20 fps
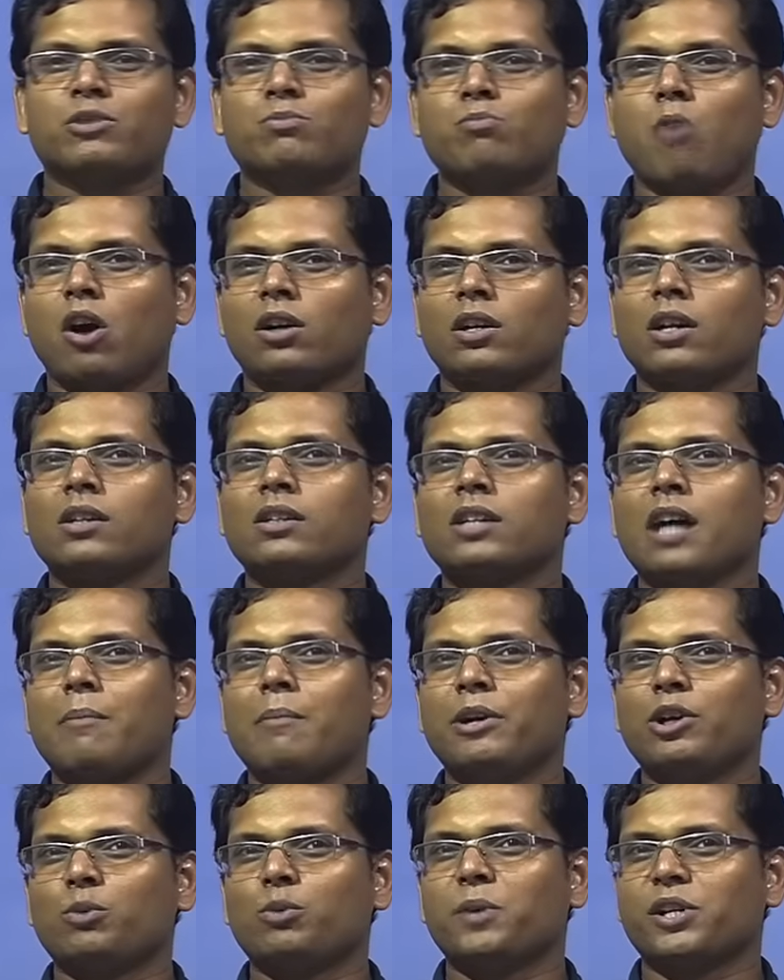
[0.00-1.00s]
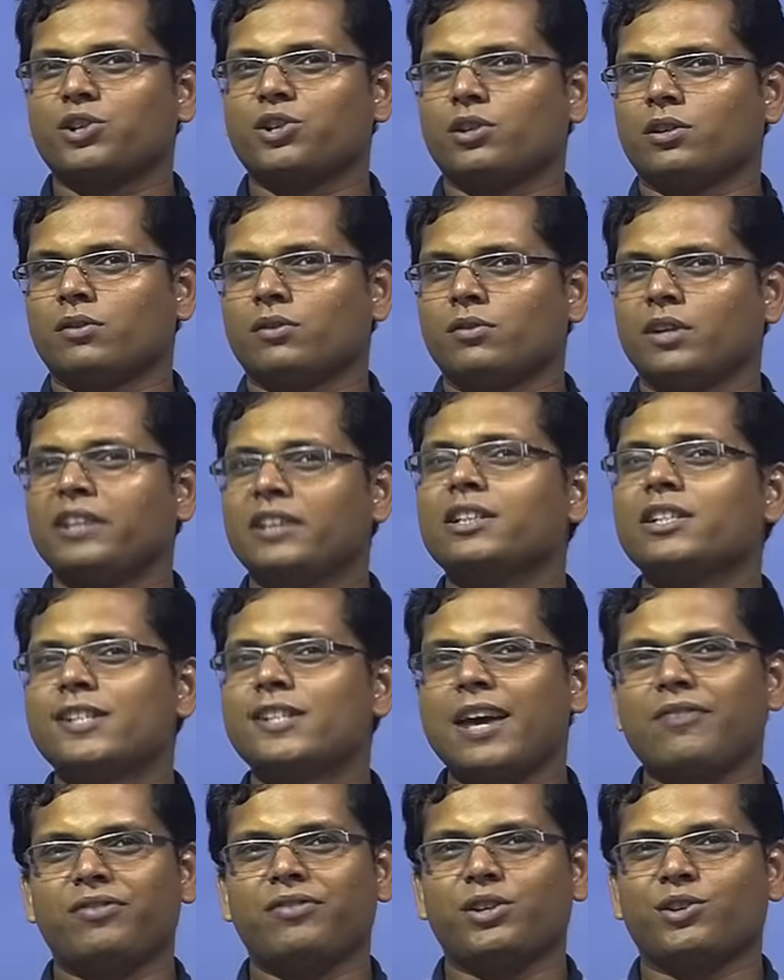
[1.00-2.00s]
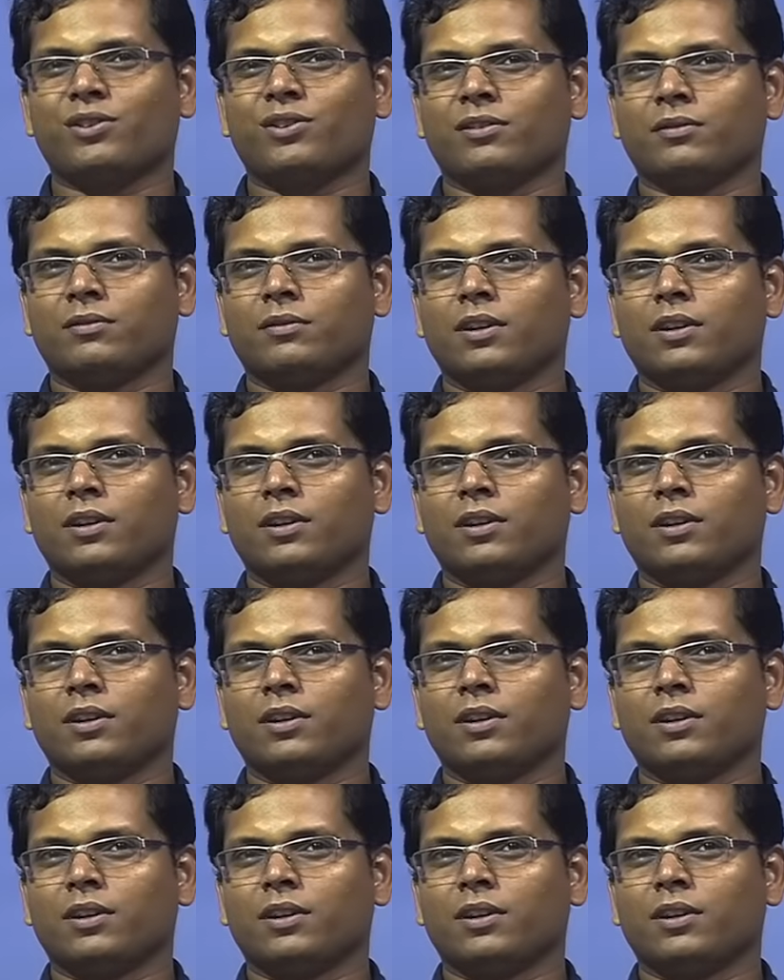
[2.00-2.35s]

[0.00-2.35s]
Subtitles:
model come into picture in this definition?